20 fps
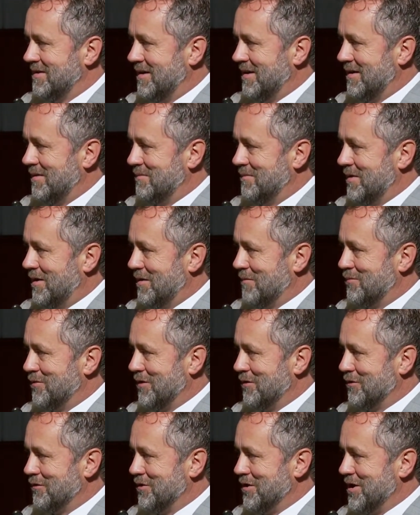um, our
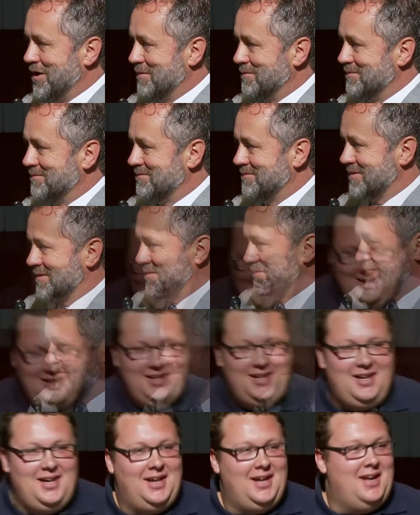brother Liam.
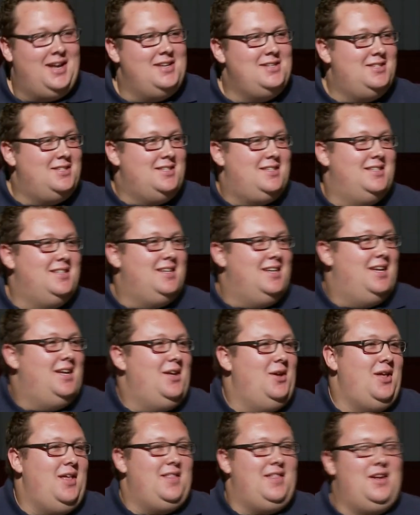Hey guys,
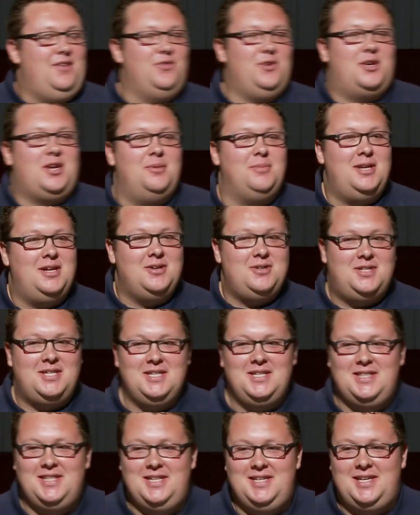thank you for coming here
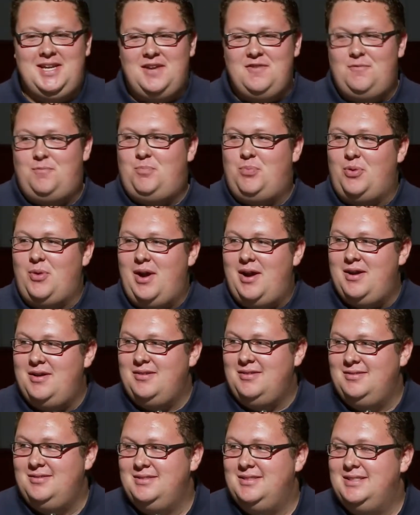to the day of
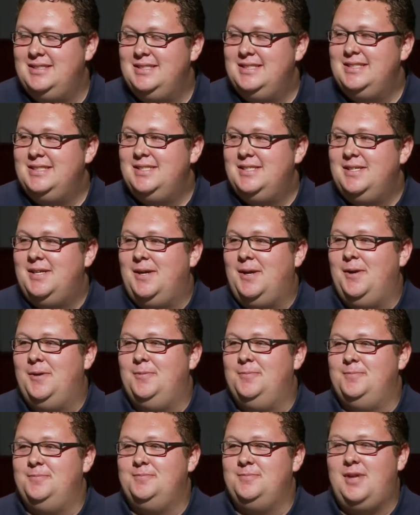prayer.
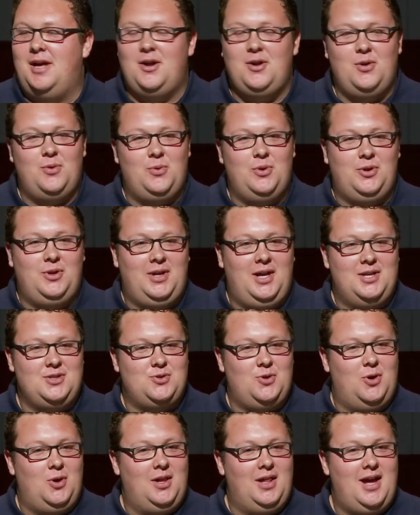Um, I don't know where you
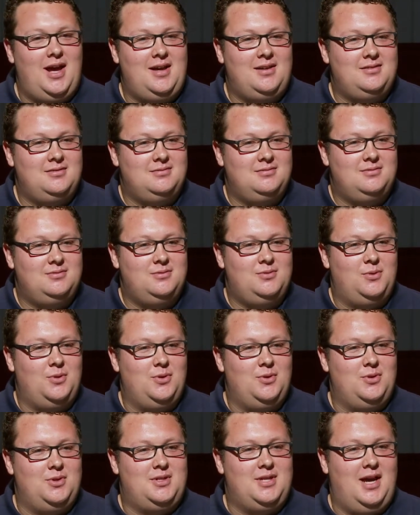guys are all at,
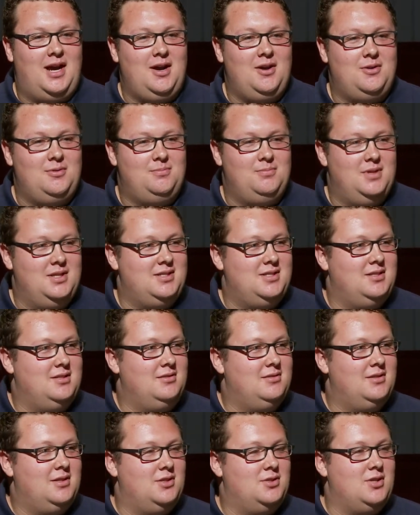whether you're tired, busy,
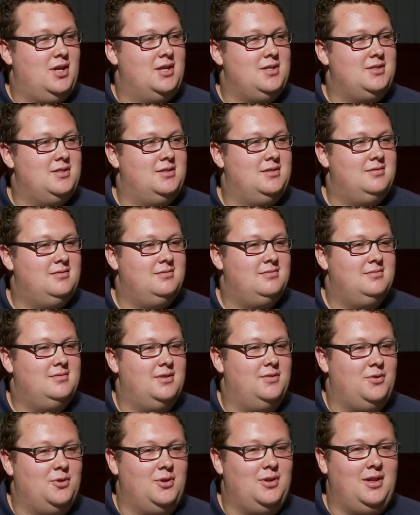exhausted.
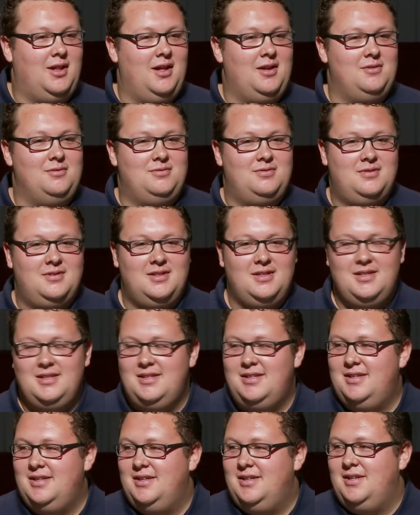I've heard a lot of
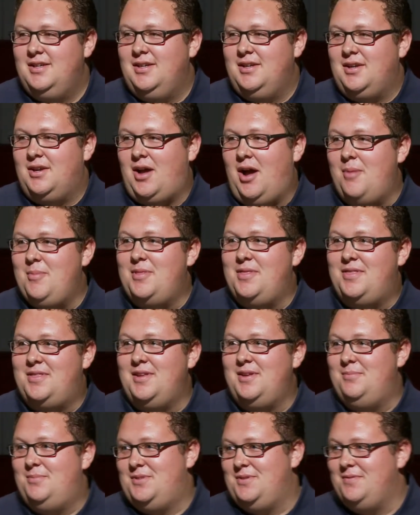common
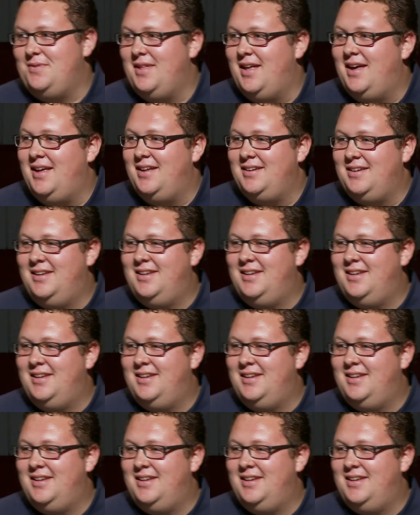themes of that